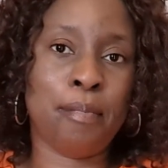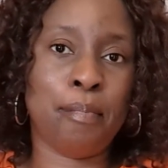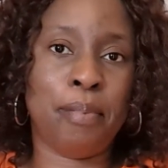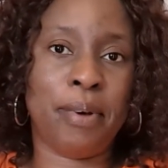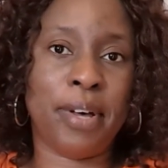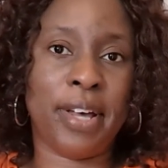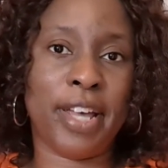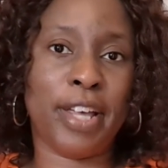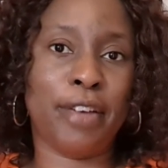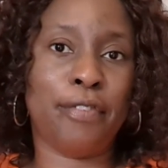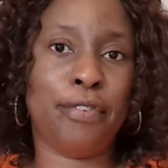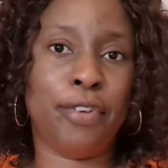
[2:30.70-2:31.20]

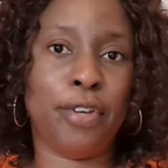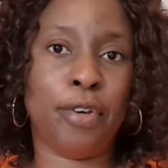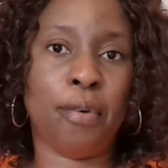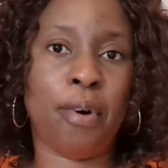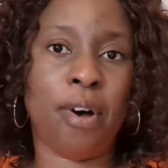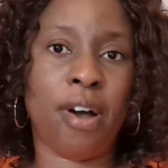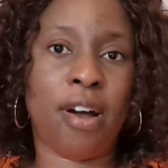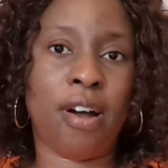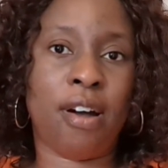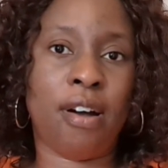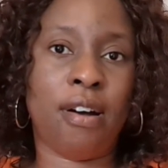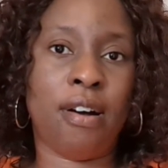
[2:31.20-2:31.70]
But if you
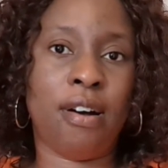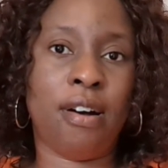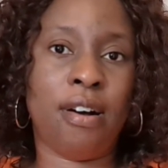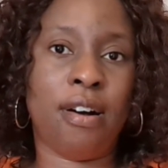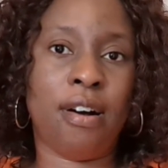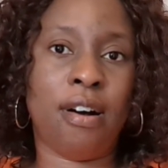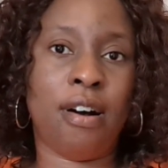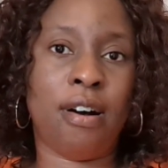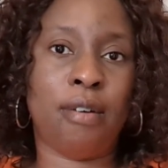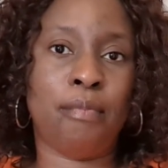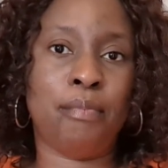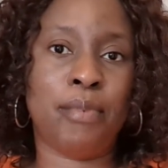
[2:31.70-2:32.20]
are
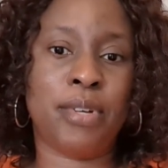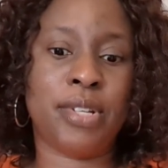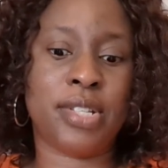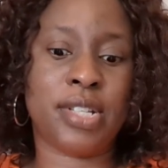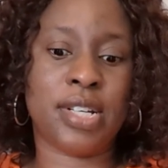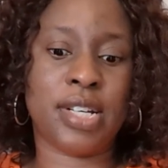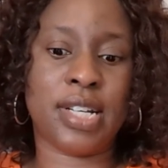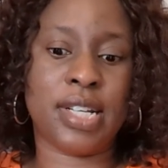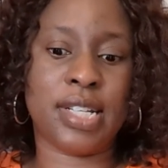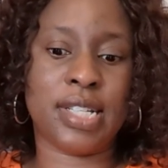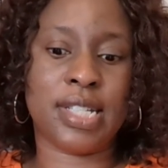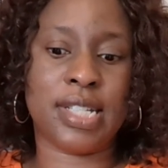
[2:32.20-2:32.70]
on
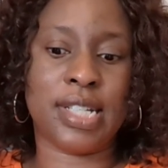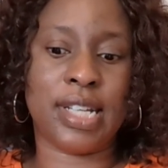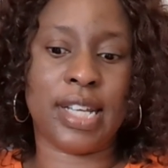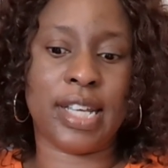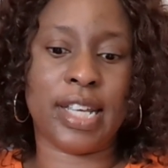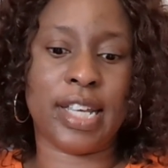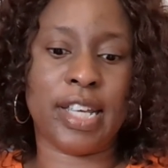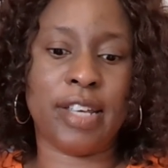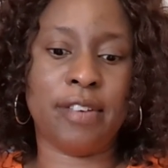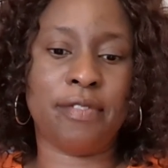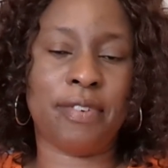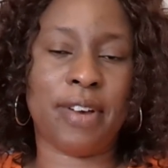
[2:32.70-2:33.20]
maternity
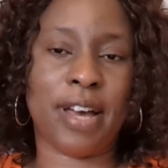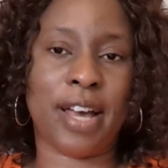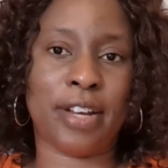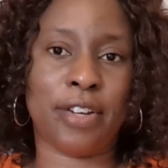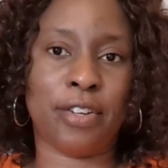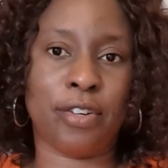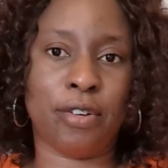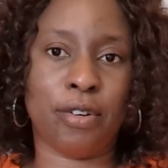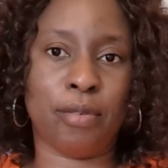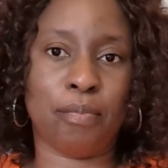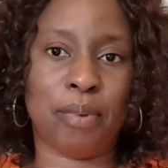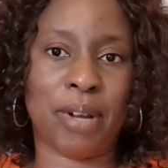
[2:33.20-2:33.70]
leave
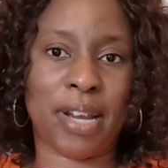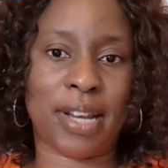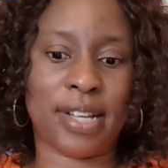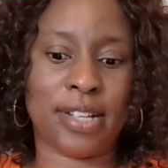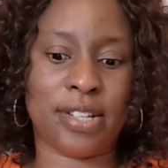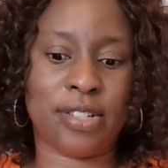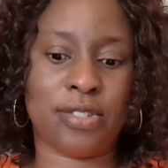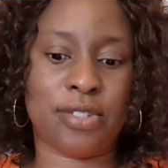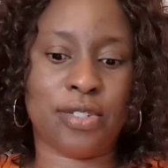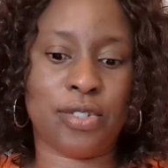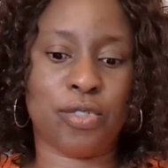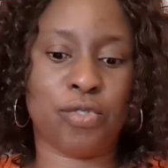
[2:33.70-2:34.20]
and you're
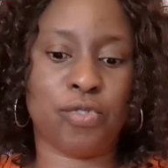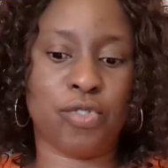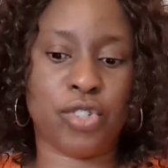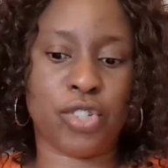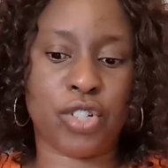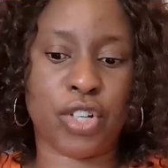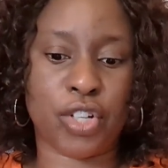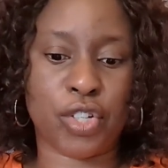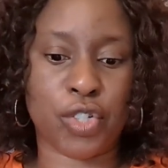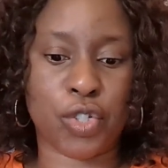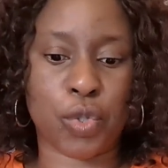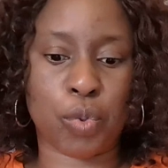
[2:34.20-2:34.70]
planning to
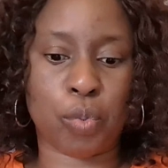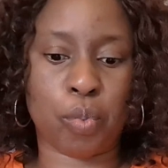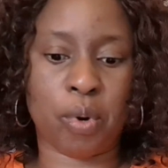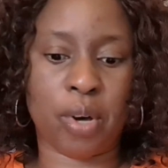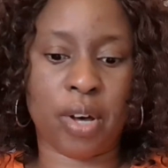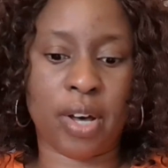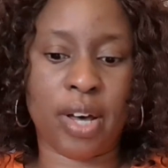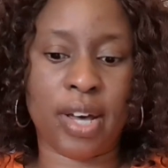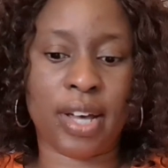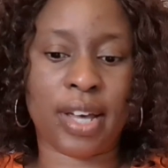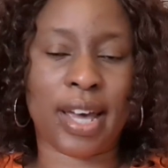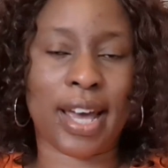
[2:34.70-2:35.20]
return to
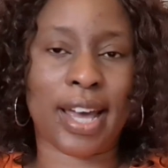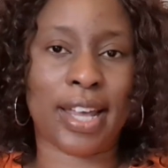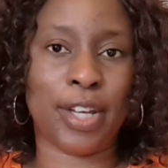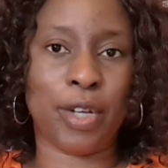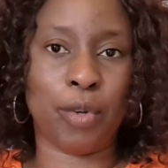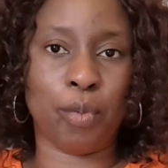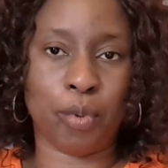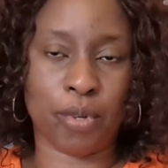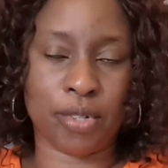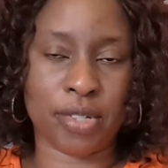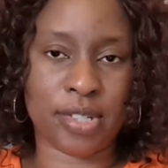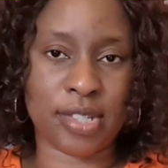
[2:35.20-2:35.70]
work and
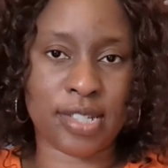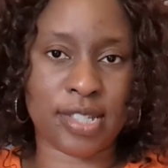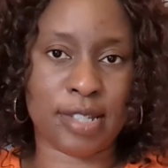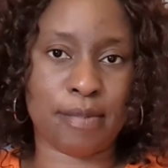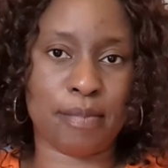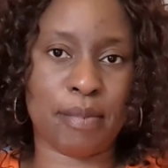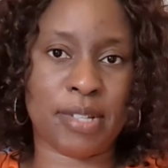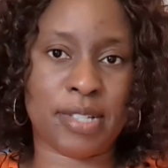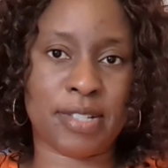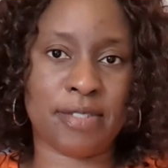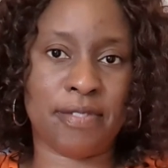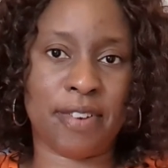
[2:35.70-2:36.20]
you want to
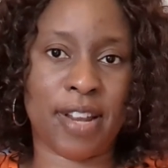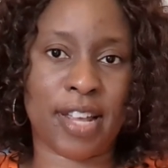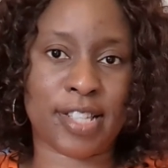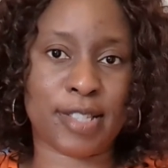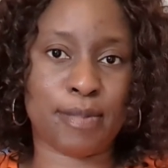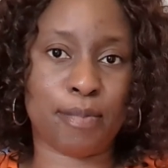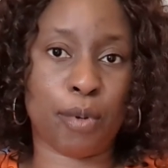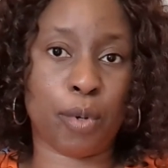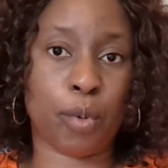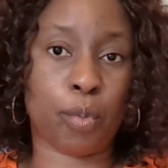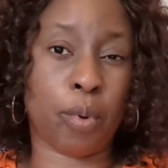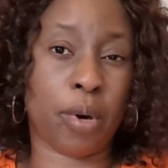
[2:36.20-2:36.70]
submit a
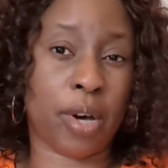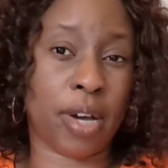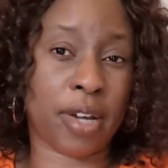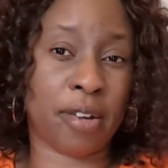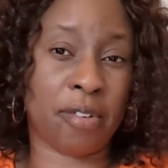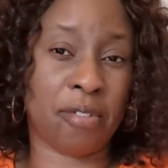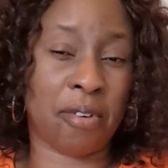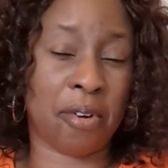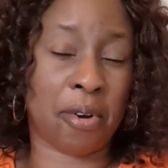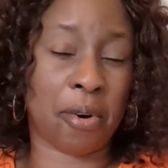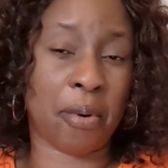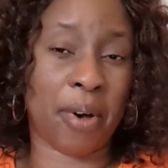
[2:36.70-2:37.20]
flexible
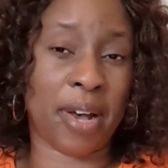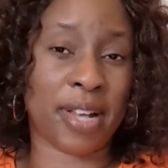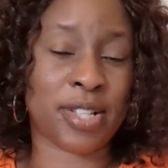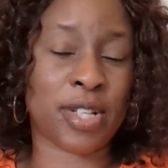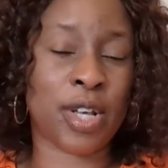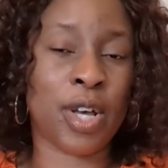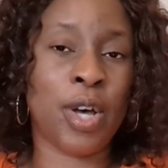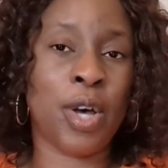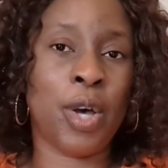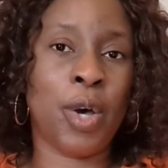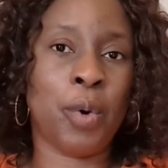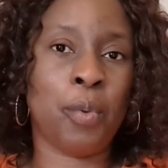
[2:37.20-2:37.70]
working request,
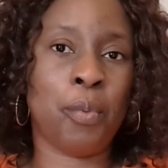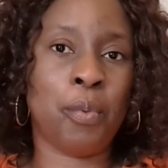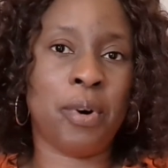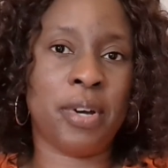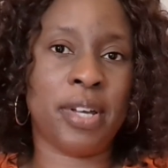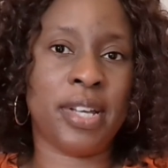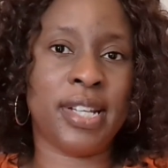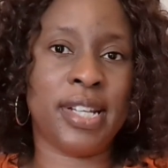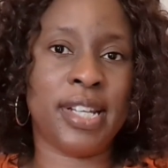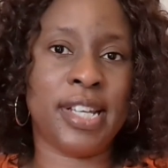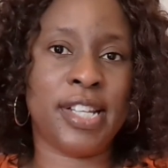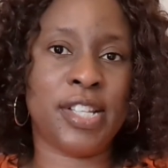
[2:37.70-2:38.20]

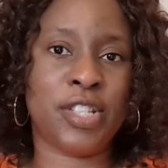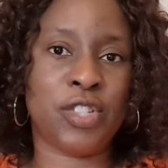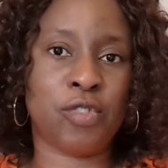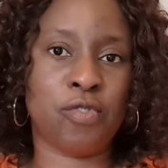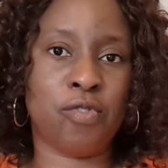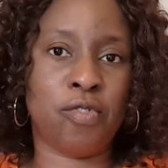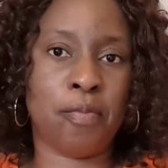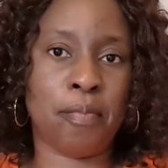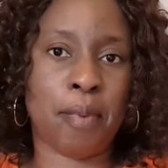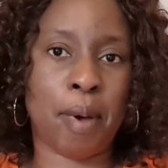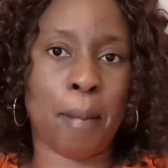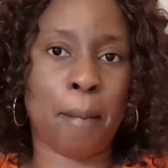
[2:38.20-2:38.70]
what you need to
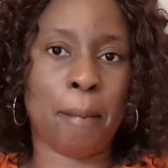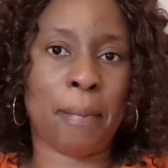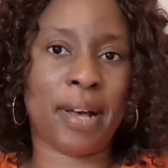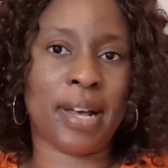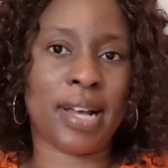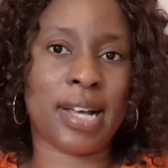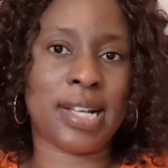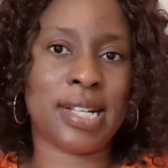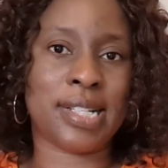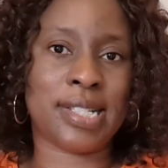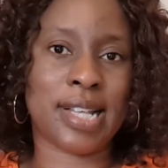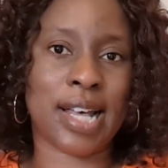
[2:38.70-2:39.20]

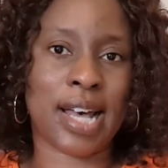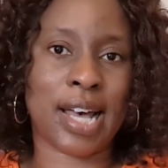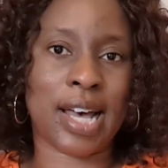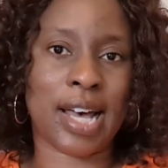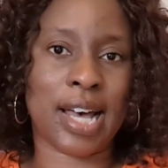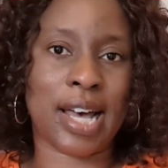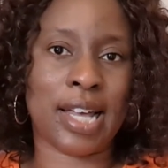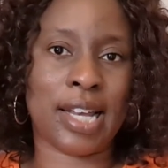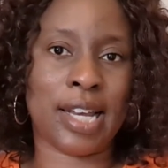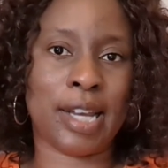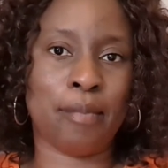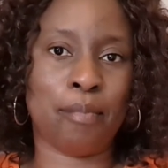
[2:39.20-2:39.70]
remember is that
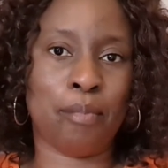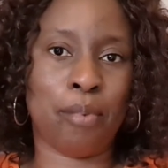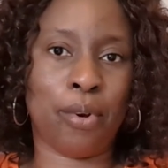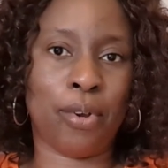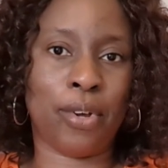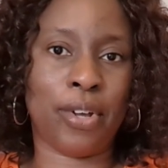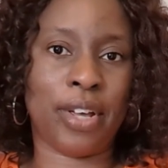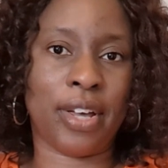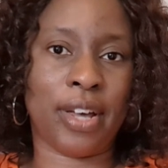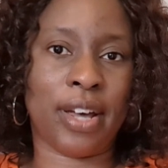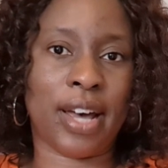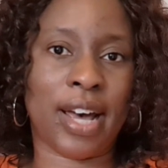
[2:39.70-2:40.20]
an
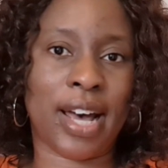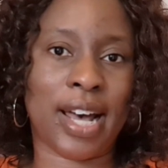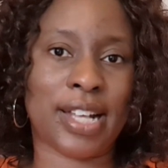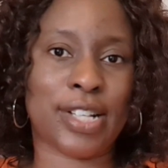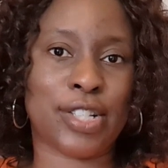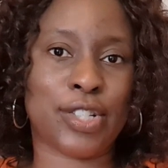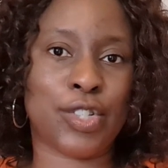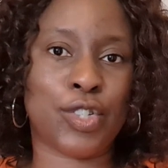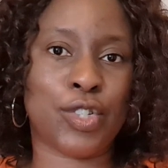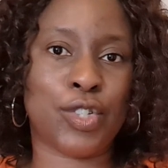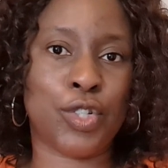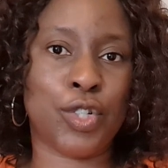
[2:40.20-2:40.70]
employer
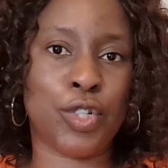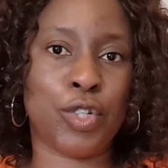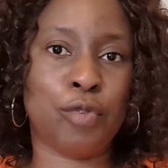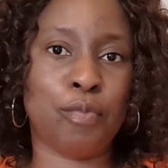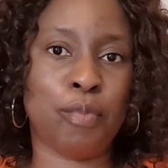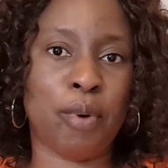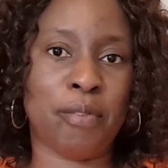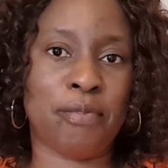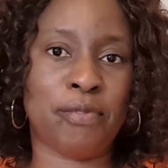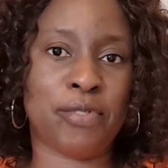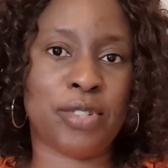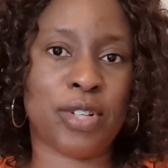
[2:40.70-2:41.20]
has 2
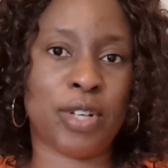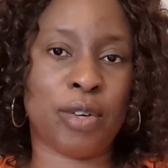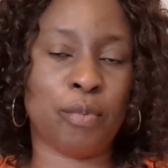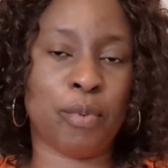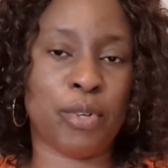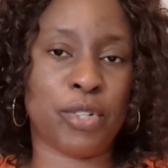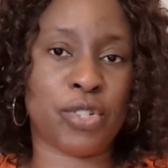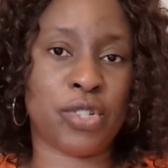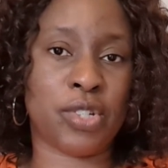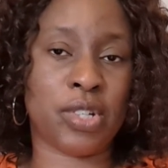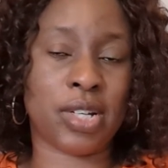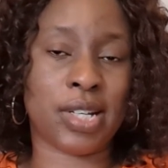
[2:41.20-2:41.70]
months in
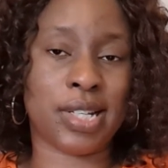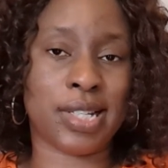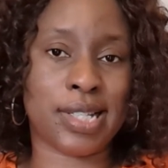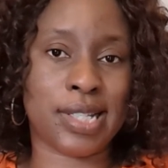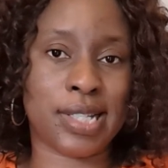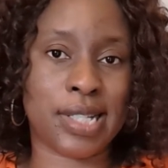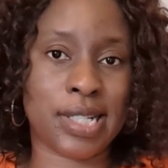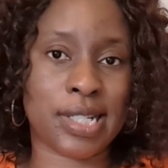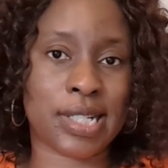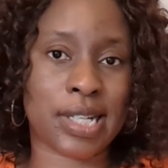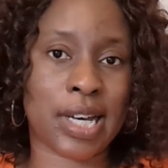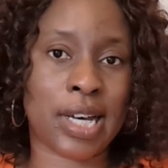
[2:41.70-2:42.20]
which to
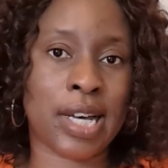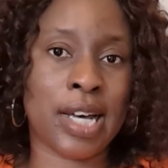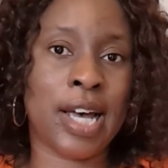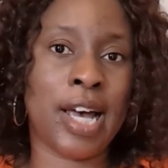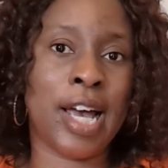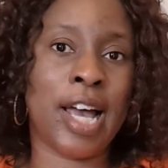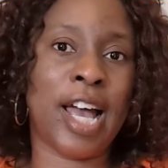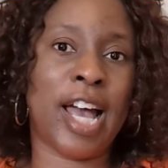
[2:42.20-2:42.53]
consider